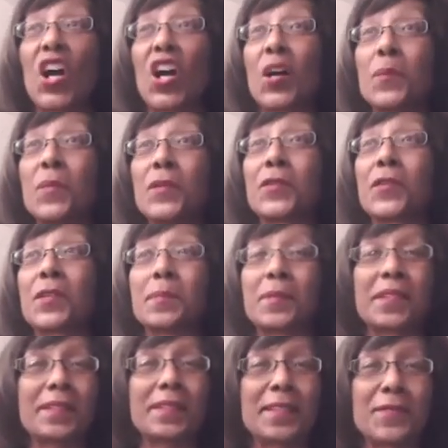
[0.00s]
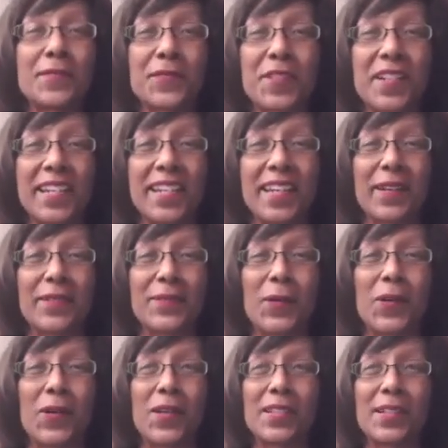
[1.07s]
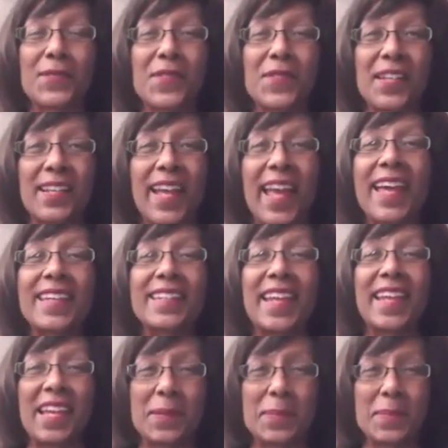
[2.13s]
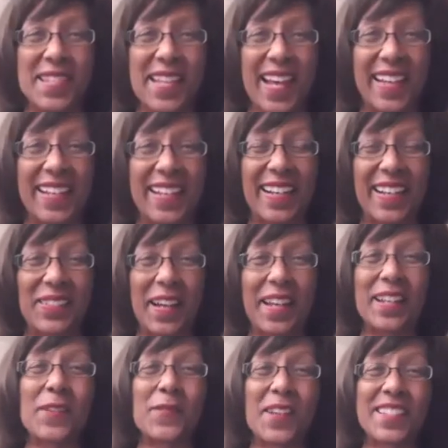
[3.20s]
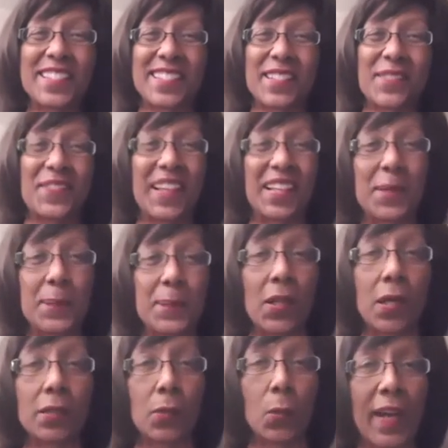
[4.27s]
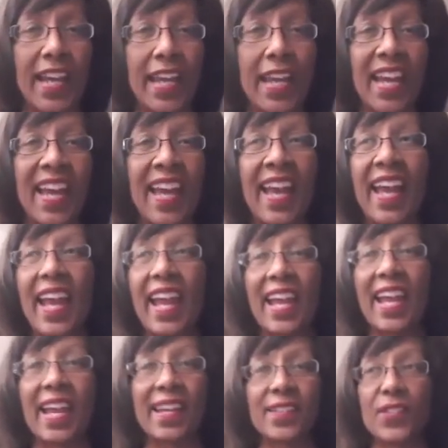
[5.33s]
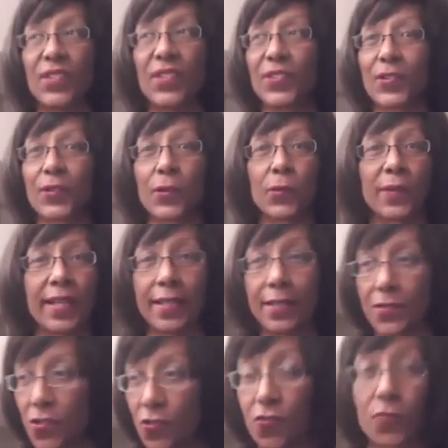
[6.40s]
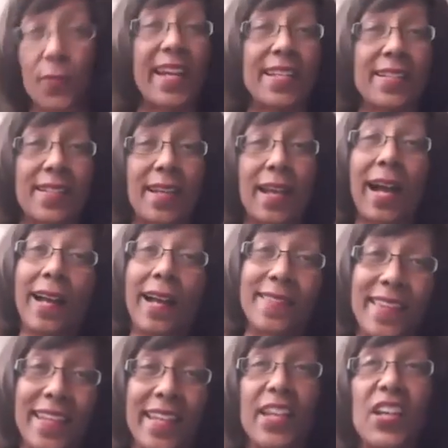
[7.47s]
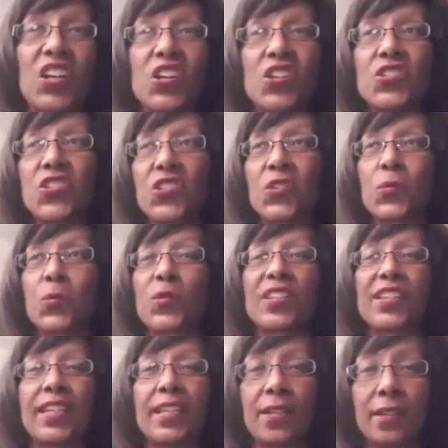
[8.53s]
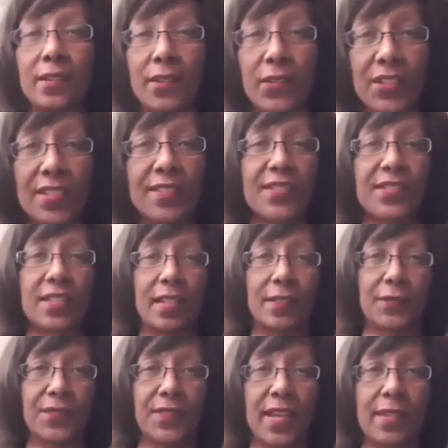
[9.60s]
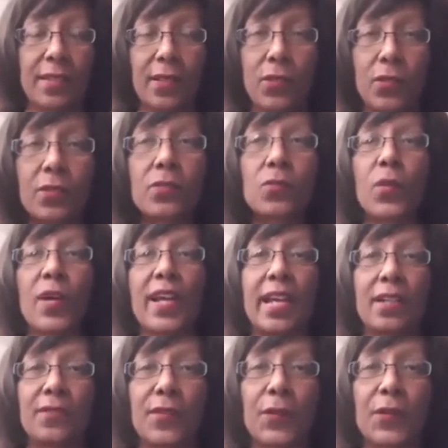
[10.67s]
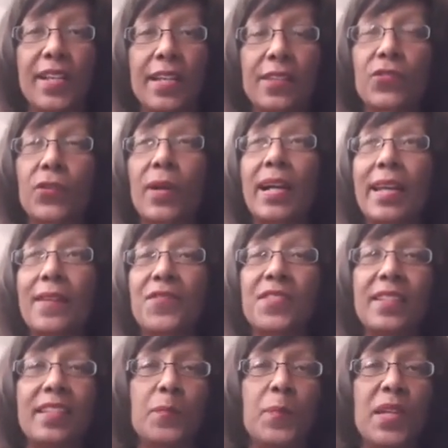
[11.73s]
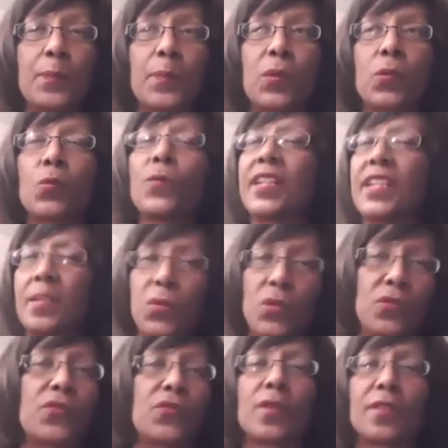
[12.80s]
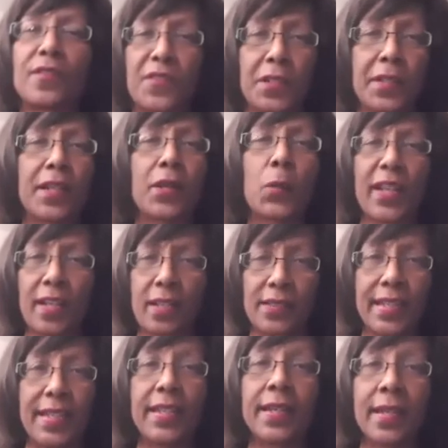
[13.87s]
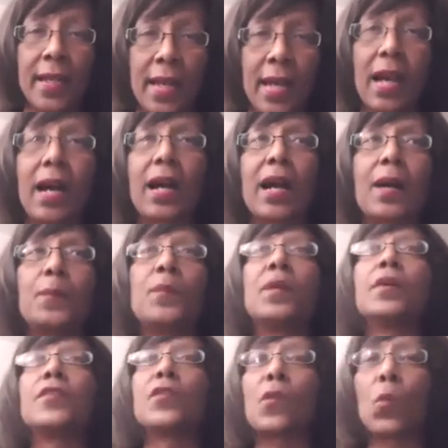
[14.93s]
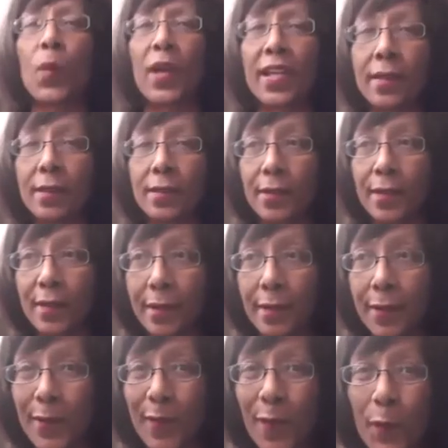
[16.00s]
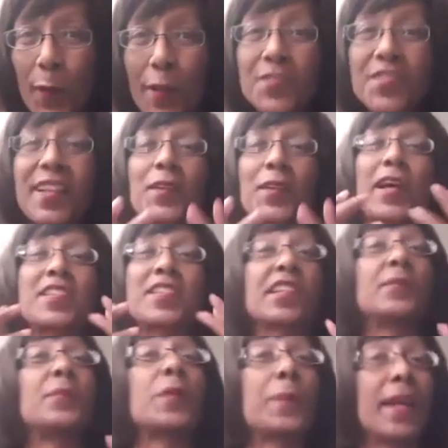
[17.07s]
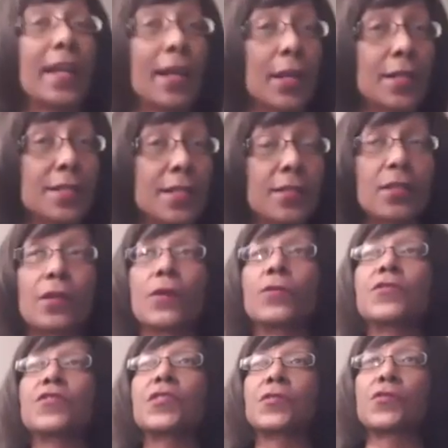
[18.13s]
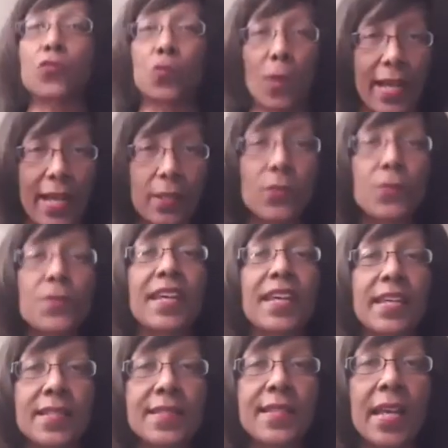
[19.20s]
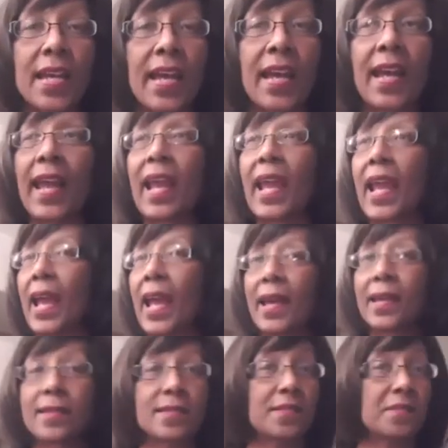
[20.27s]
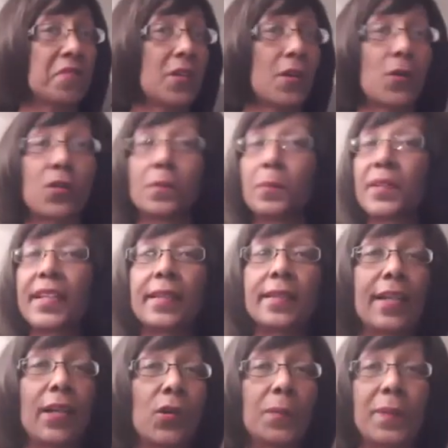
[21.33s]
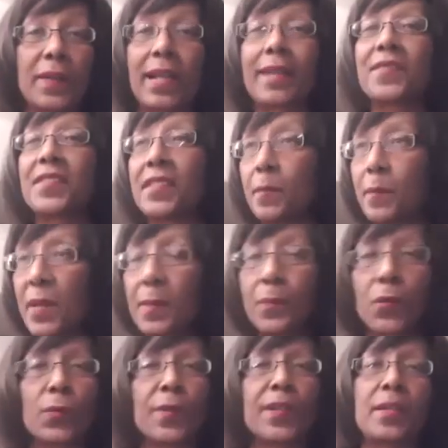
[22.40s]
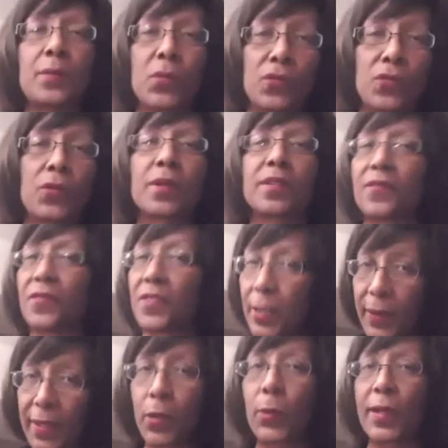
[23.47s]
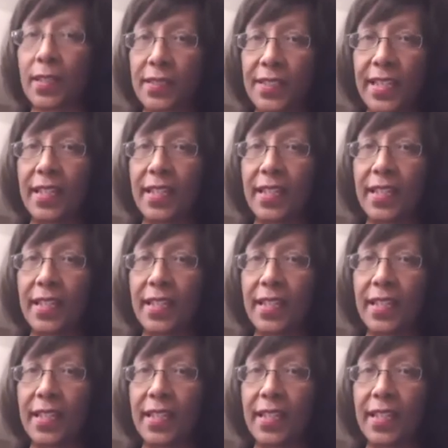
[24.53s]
you're completely free of all of the head games that a lot of us develop along the way. And you're going straight, I think, to the really good stuff and the good way of learning. So I have seen people really move forward very quickly. You know, when we're psychologically prepared, you know, to try new things and, you know, completely open, I've seen people really move forward very quickly,